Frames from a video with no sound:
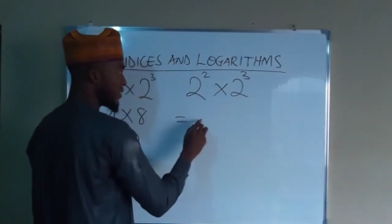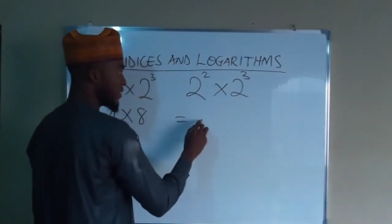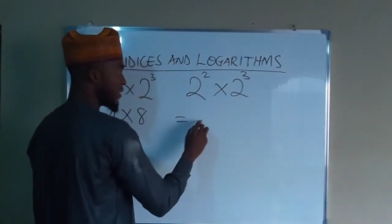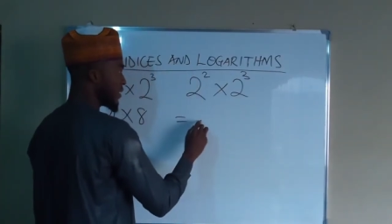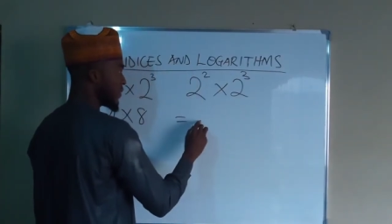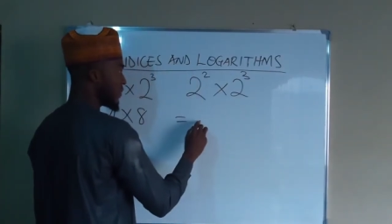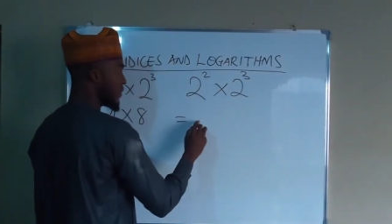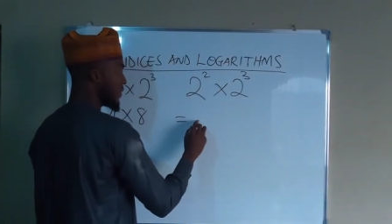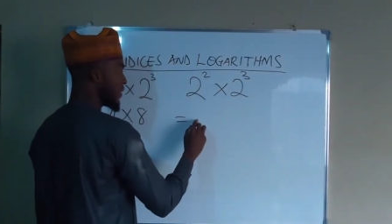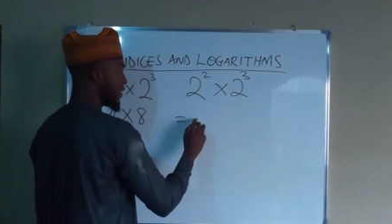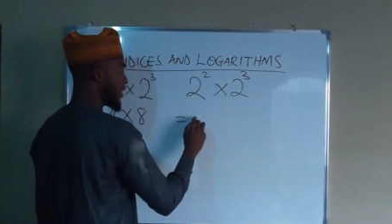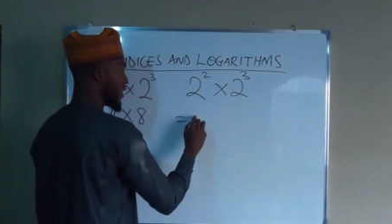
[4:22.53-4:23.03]

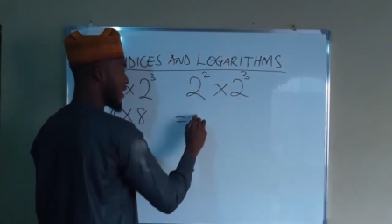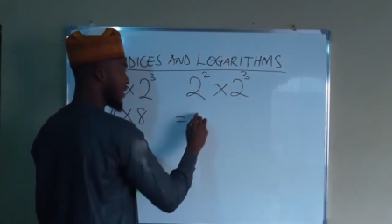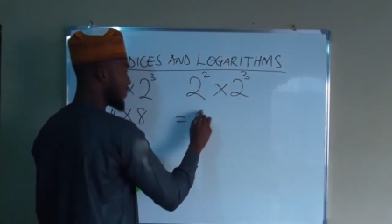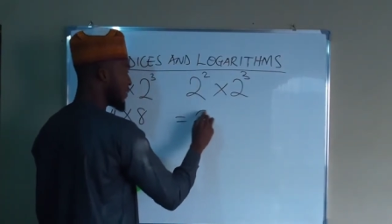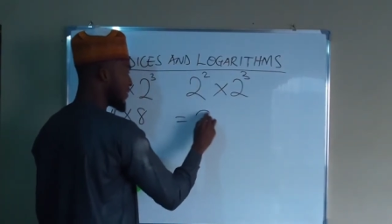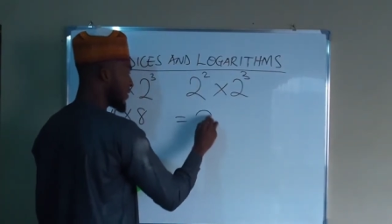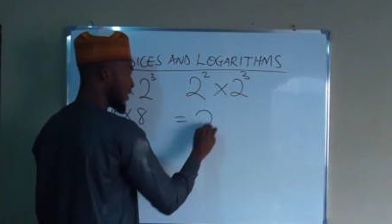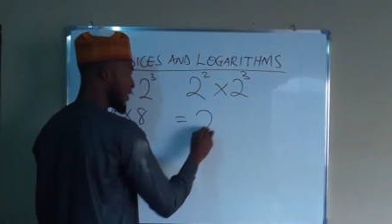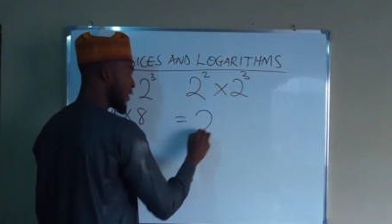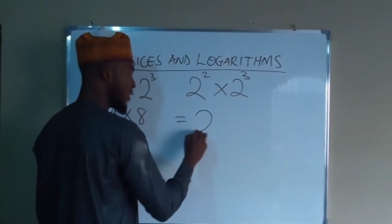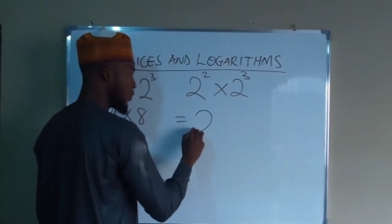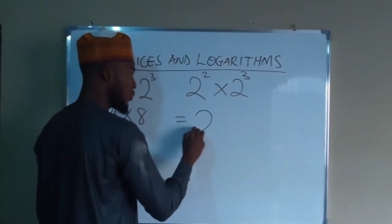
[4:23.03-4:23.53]
same thing as
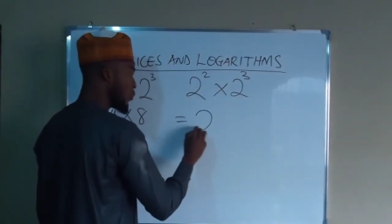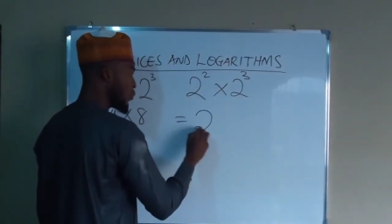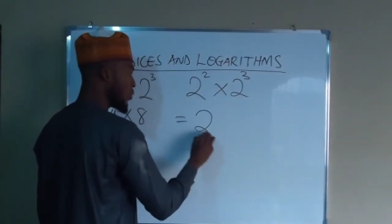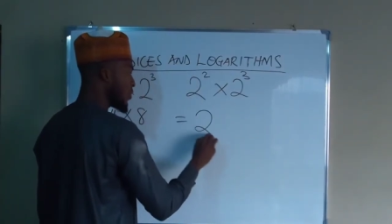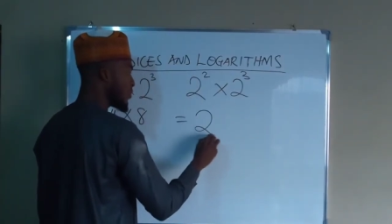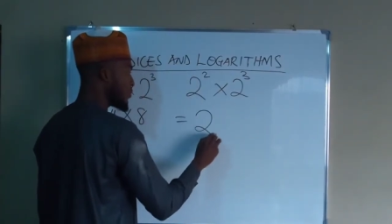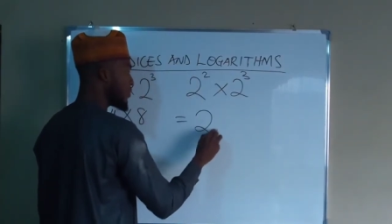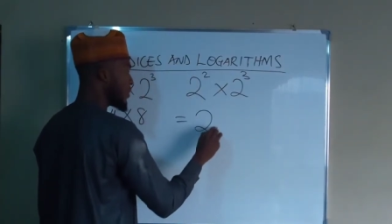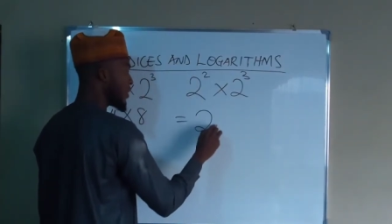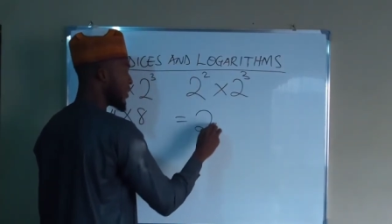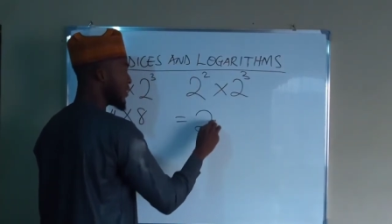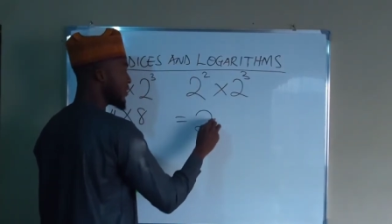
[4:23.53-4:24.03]
taking
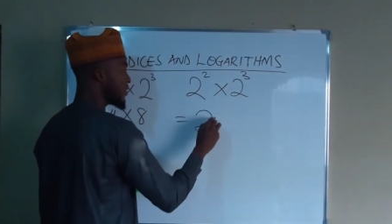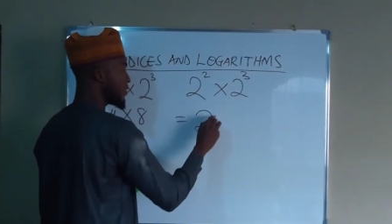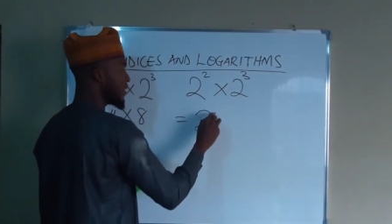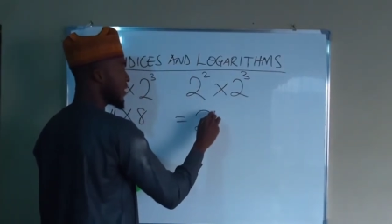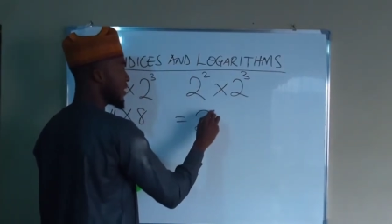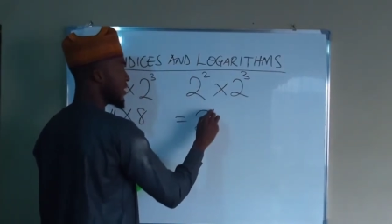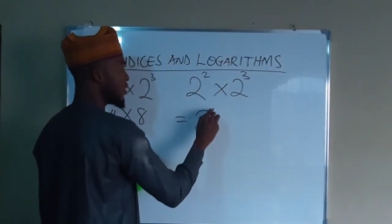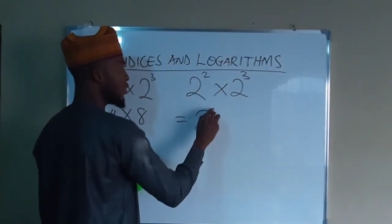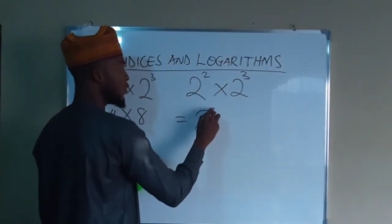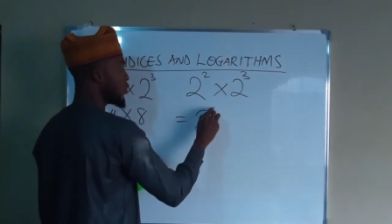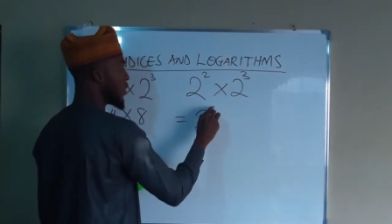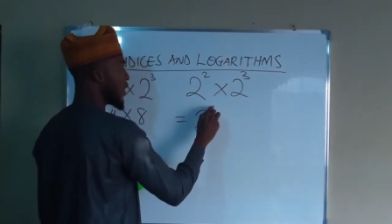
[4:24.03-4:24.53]
one base,
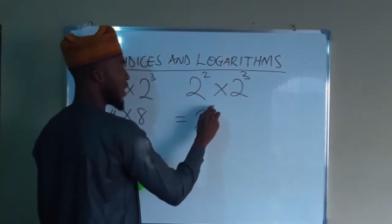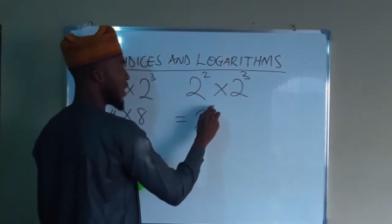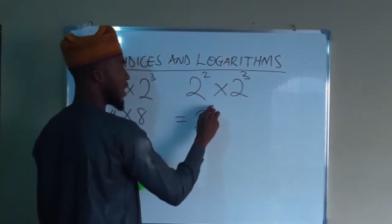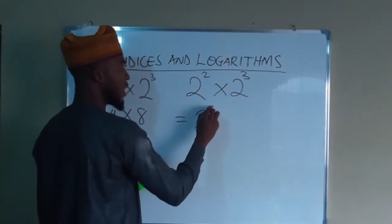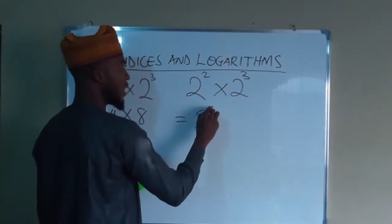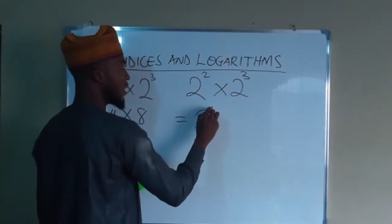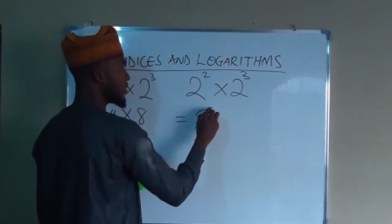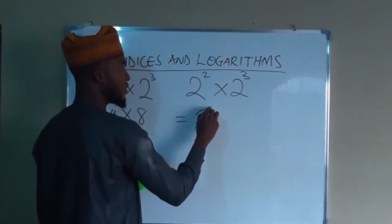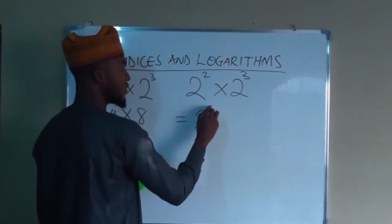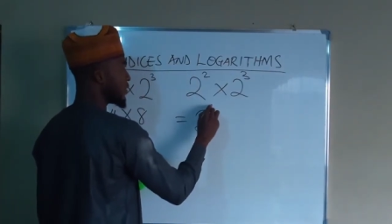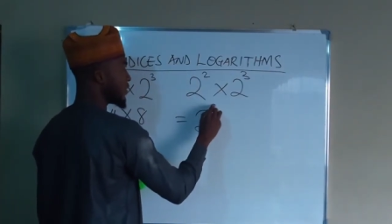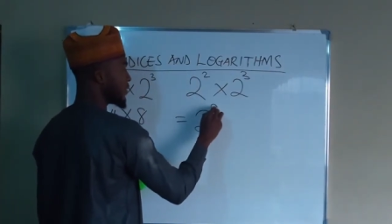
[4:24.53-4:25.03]
then you
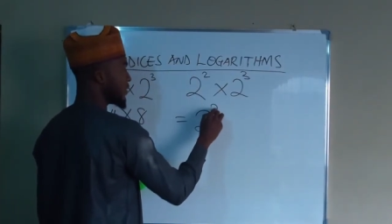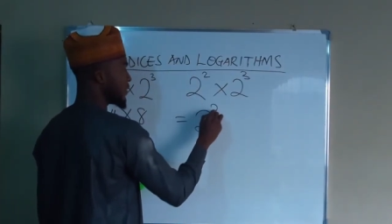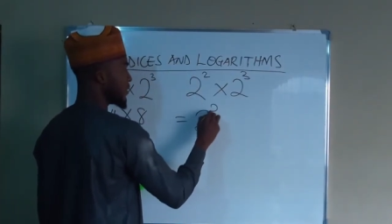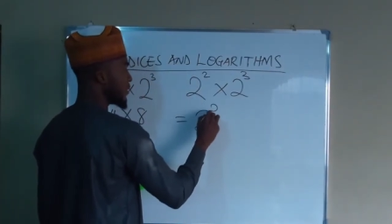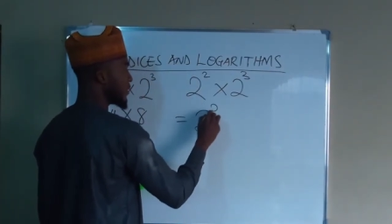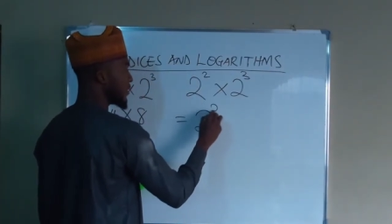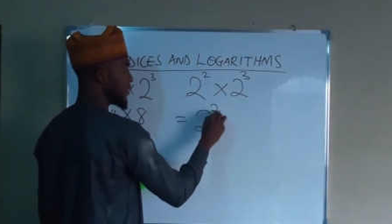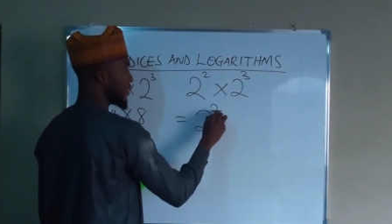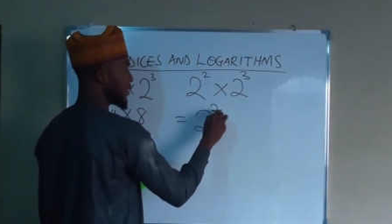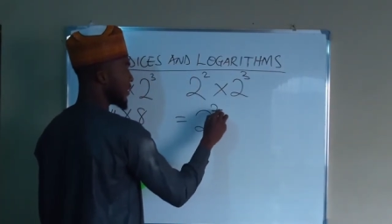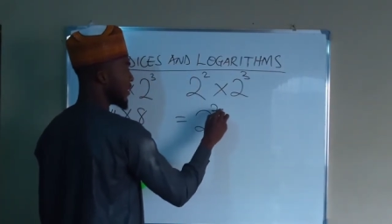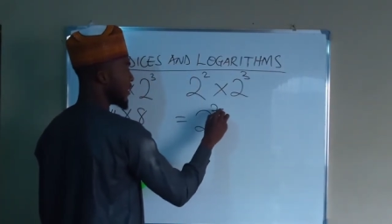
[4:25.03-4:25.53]
add
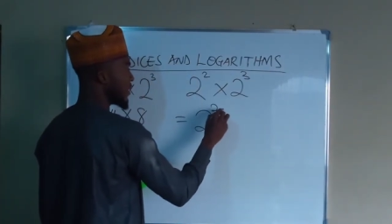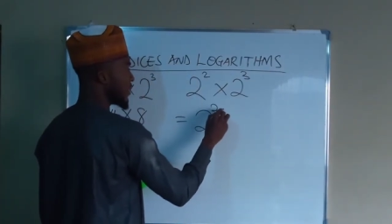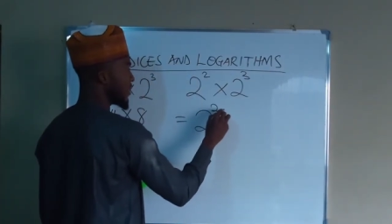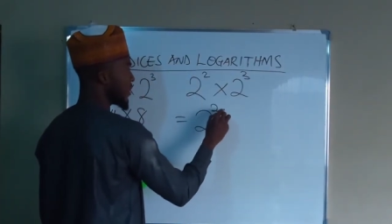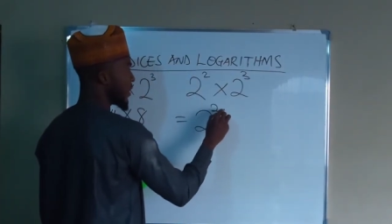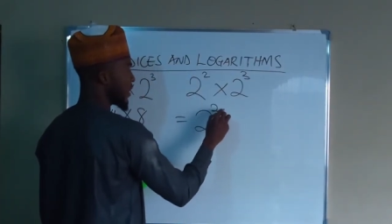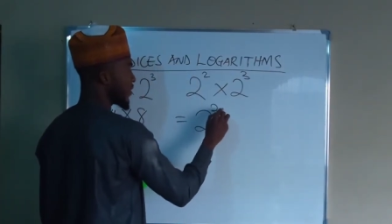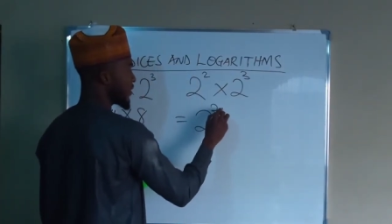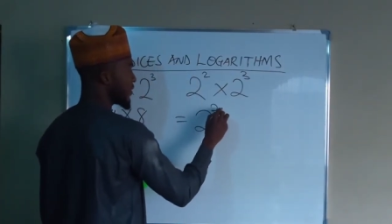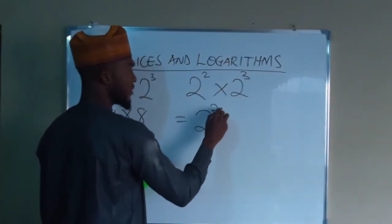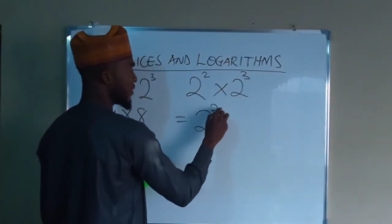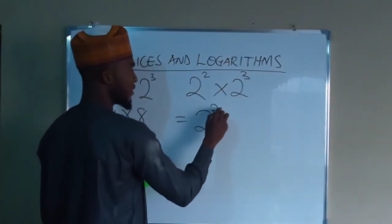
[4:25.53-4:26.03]
the
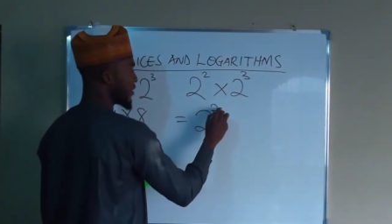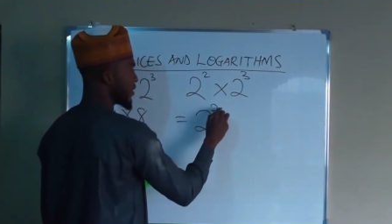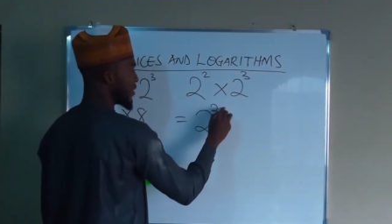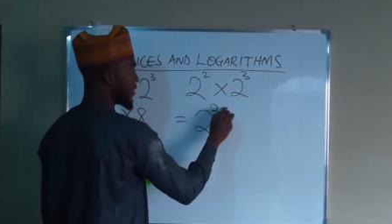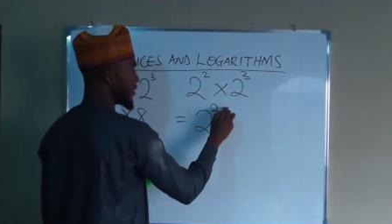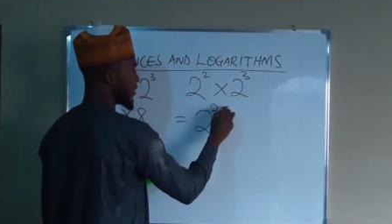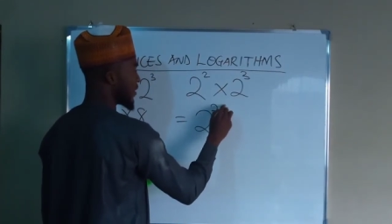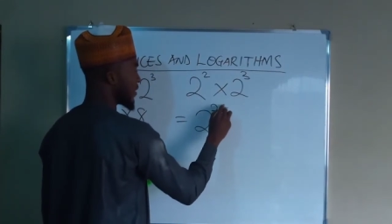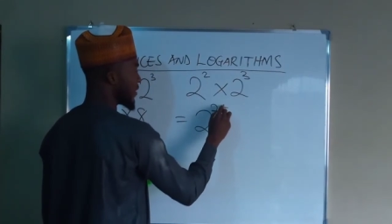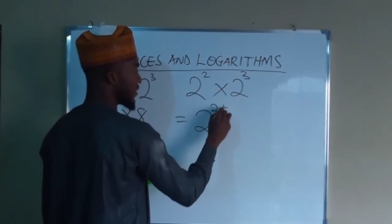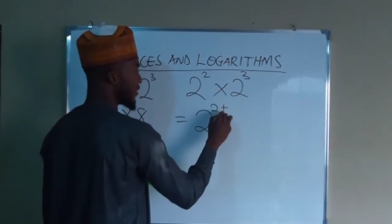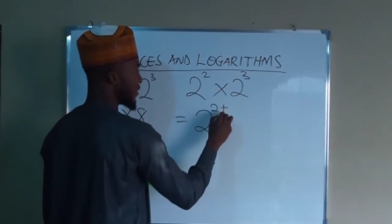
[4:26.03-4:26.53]
index
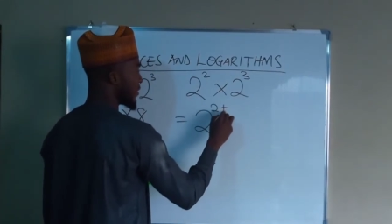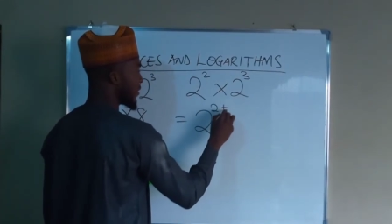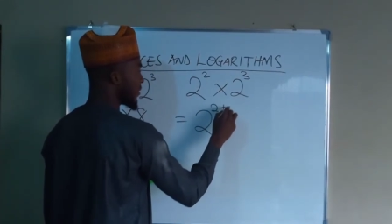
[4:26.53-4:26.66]
together